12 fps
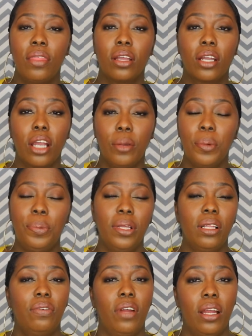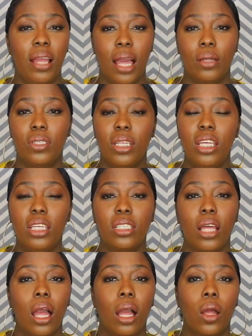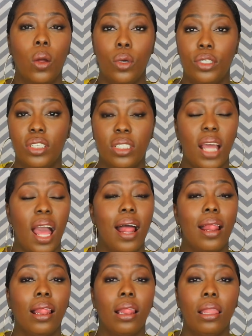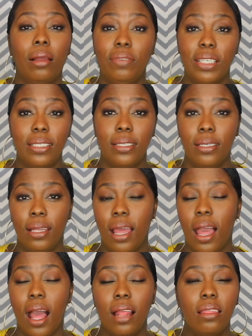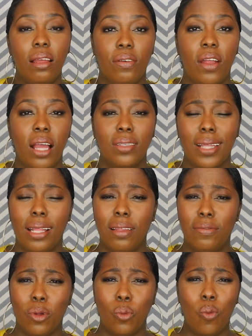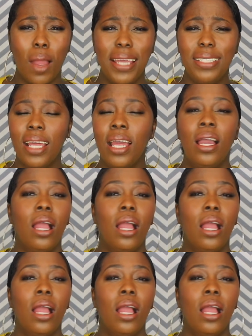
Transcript: The curb appeal of her house is gorgeous. I love it. I love her house. I love the white.